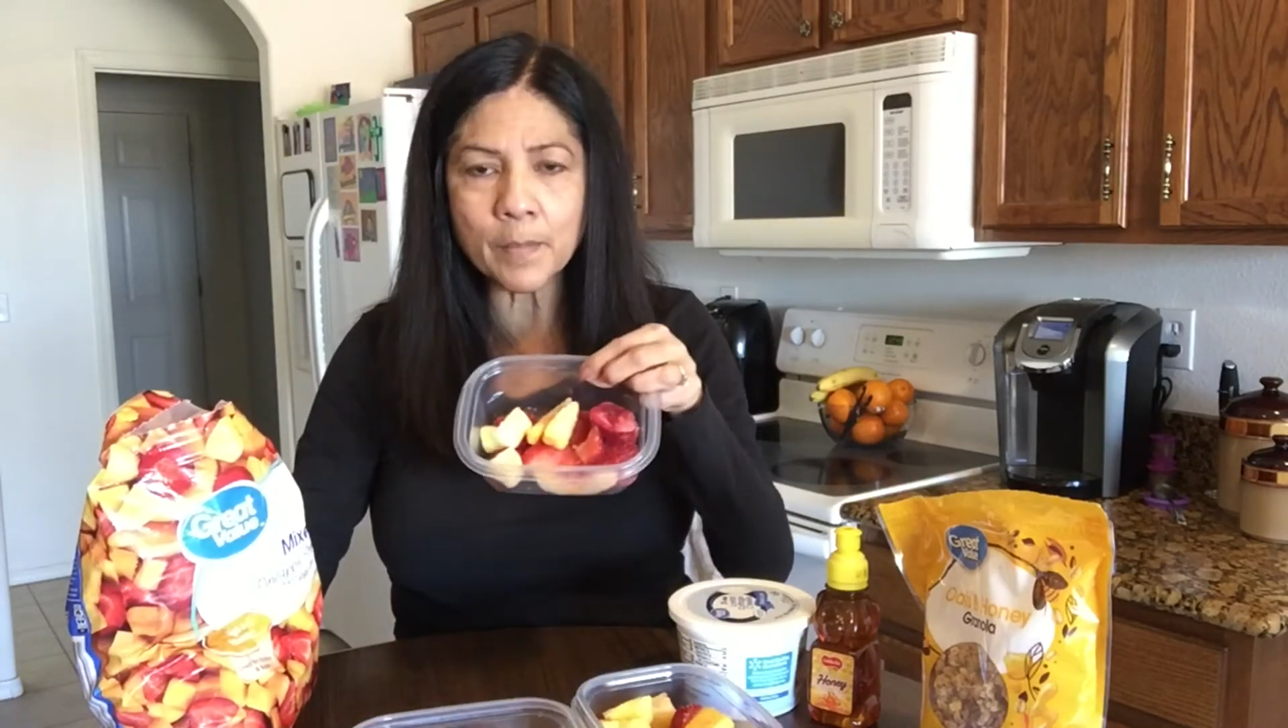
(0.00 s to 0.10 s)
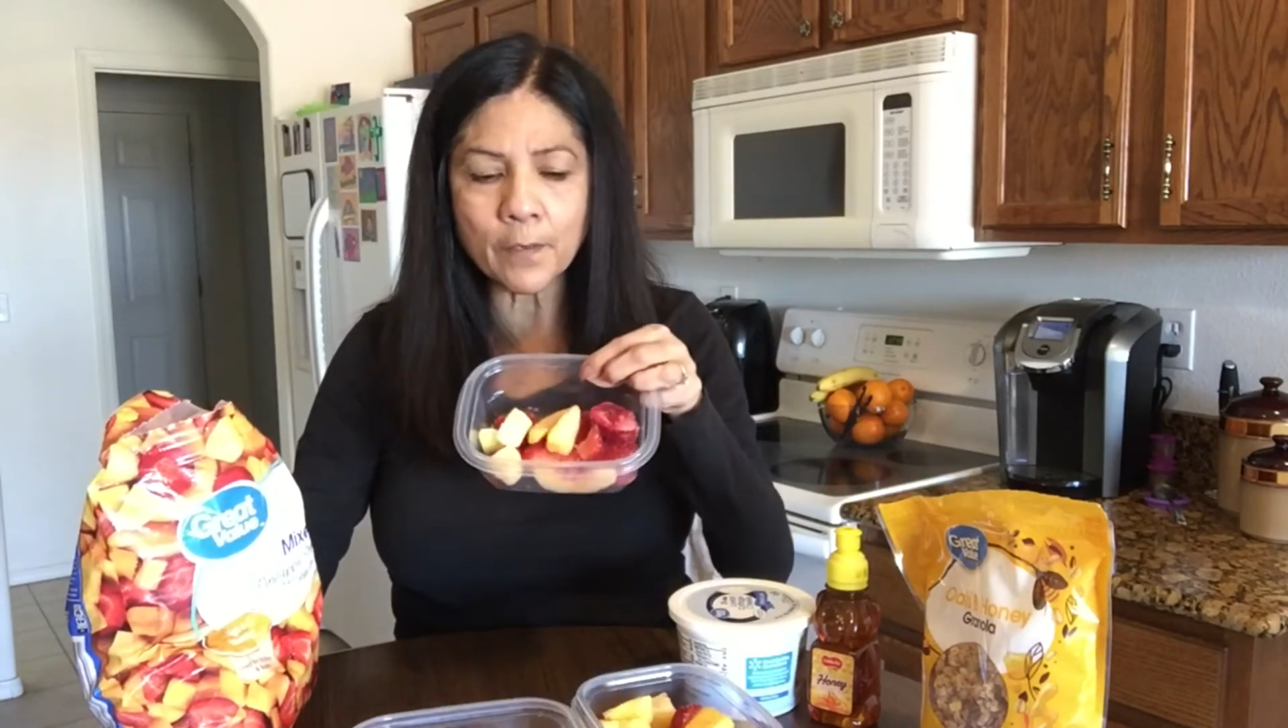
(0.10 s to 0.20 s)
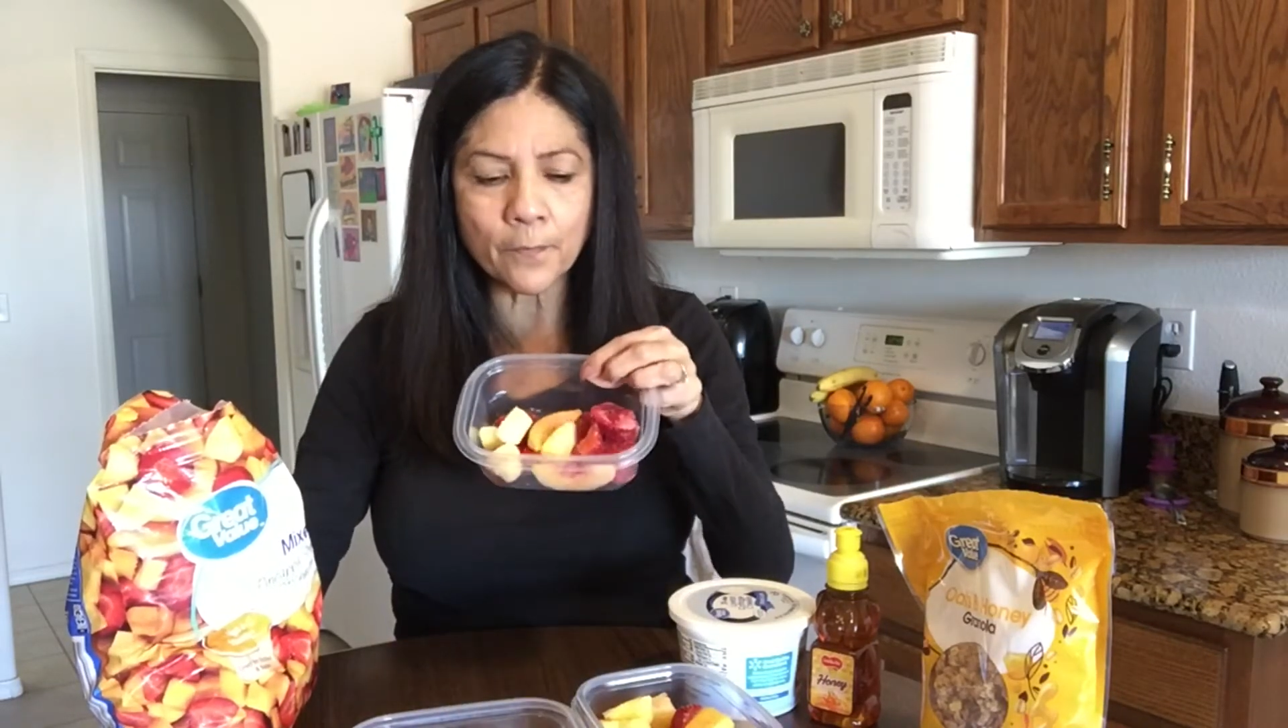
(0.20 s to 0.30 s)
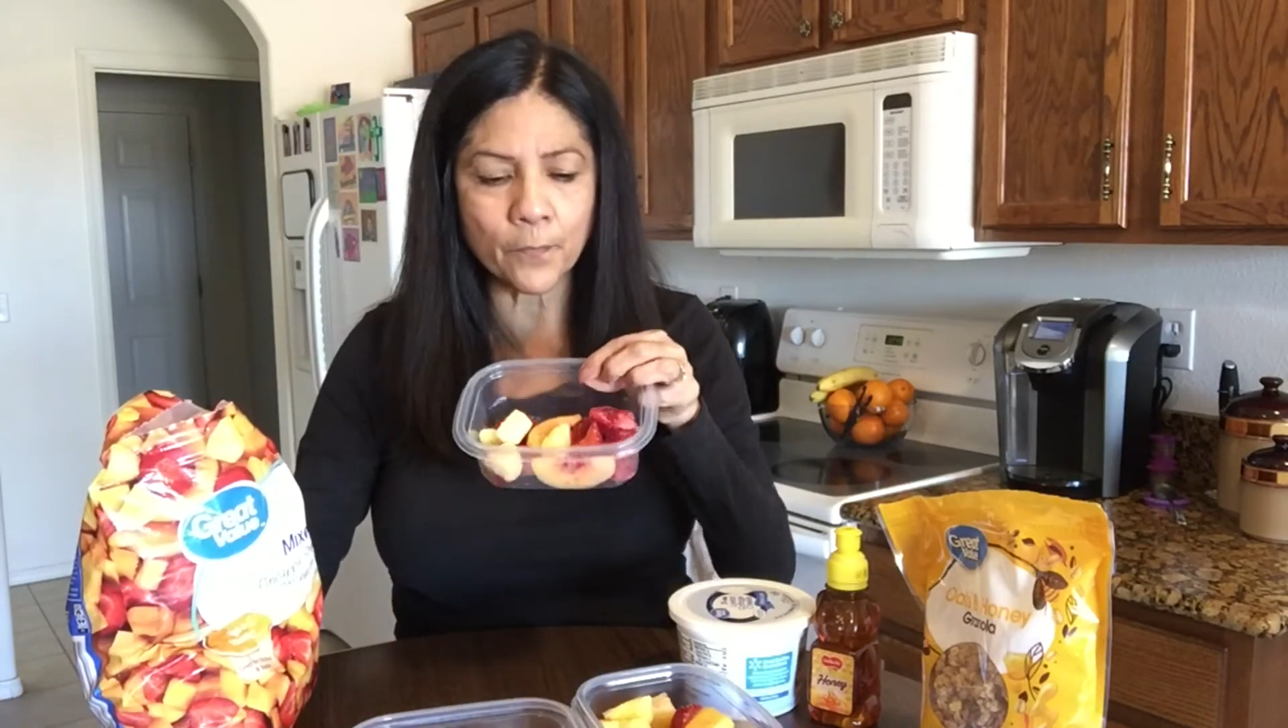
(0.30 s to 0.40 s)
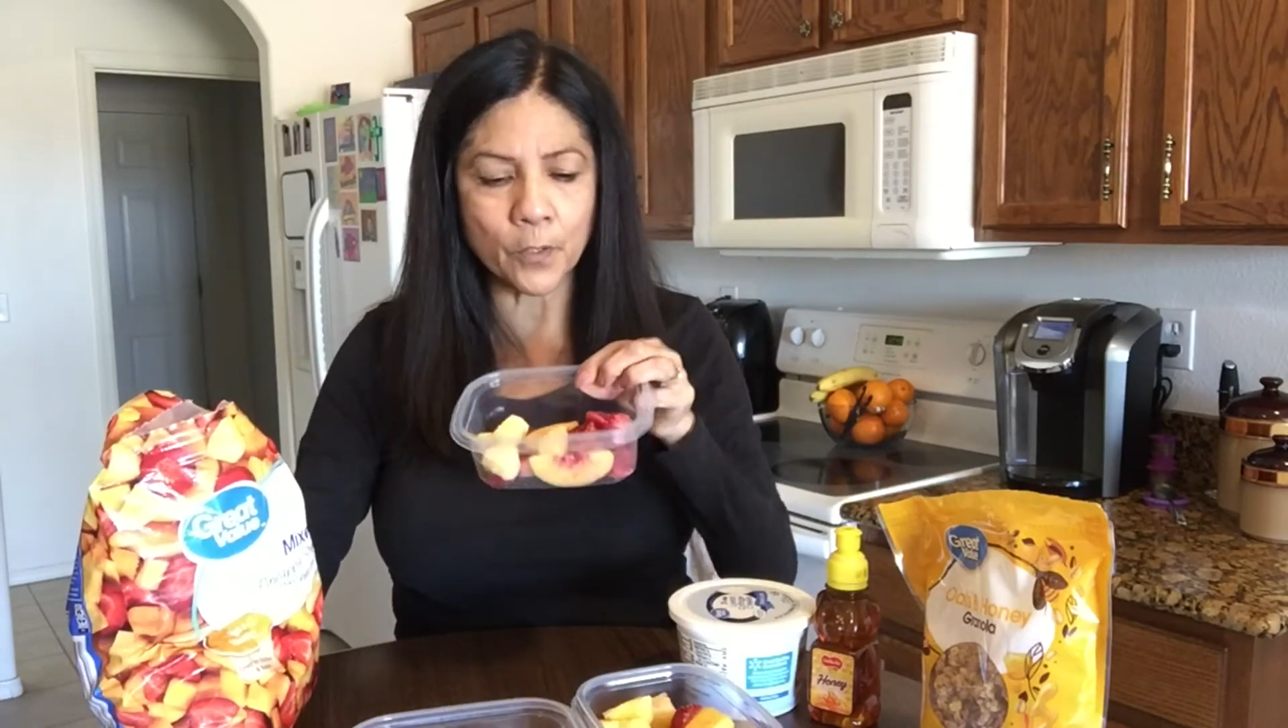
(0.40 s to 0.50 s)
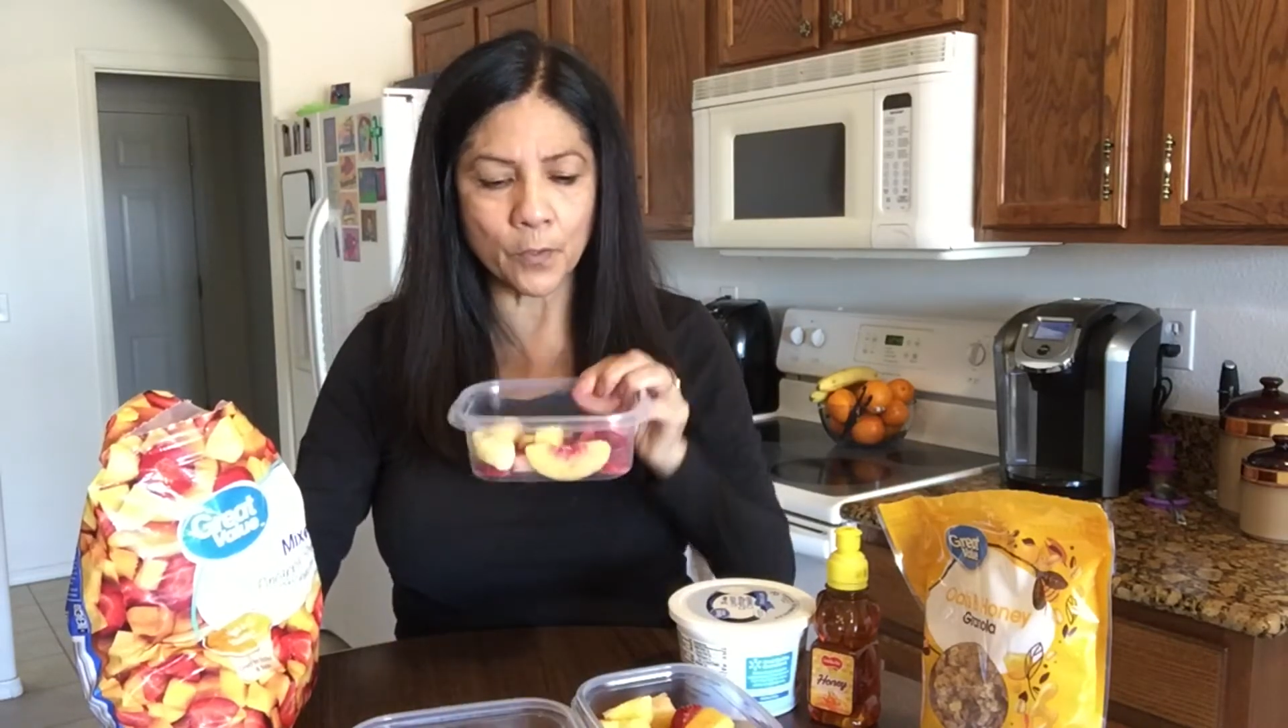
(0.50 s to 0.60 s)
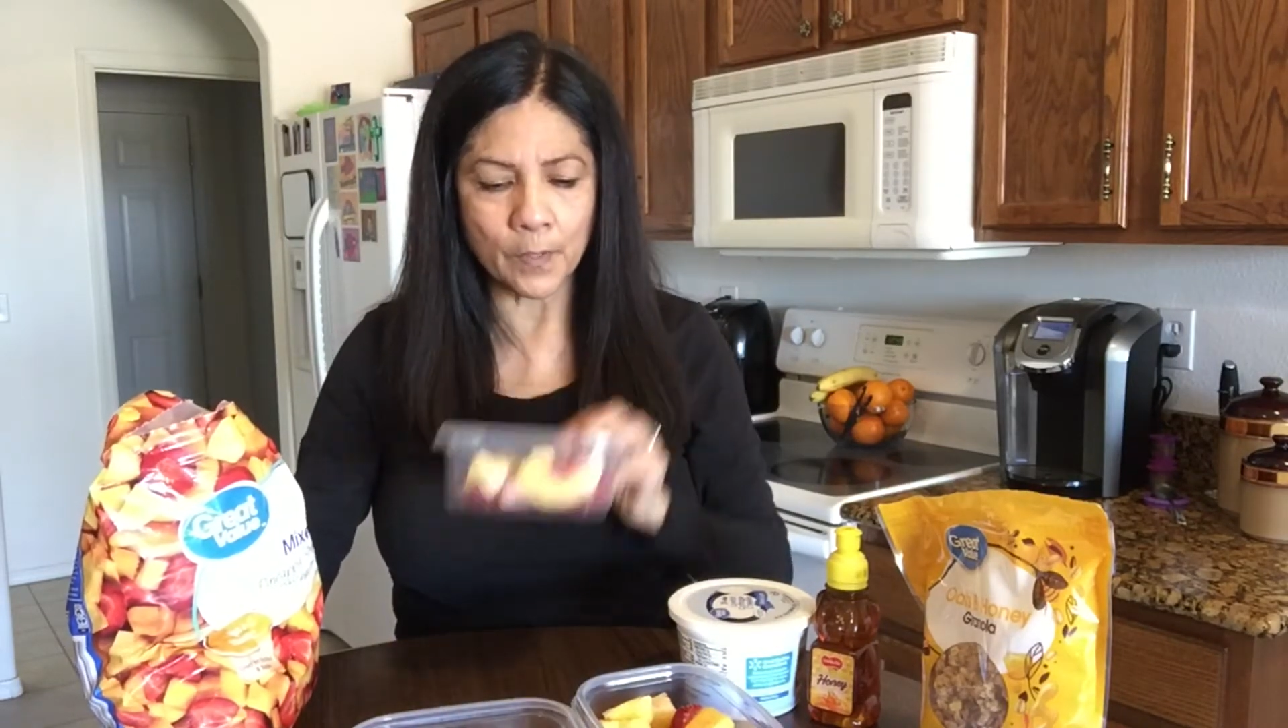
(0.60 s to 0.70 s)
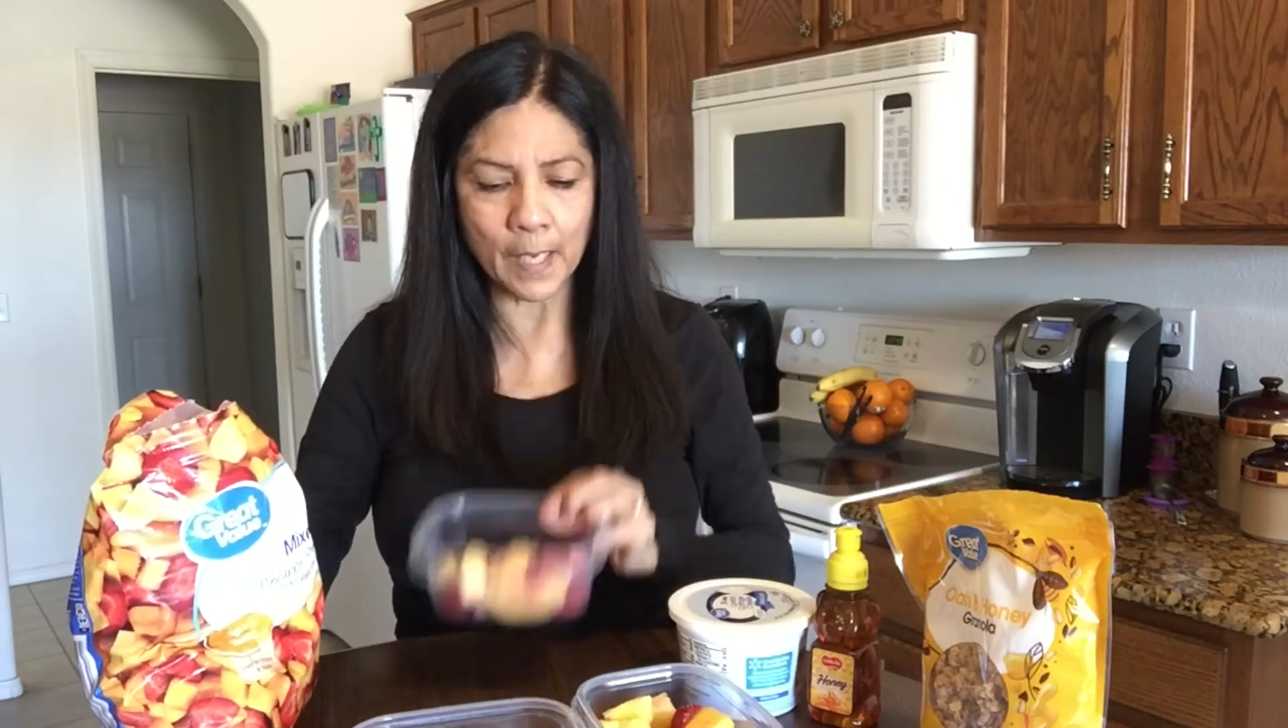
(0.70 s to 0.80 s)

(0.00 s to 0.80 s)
bit of fruit,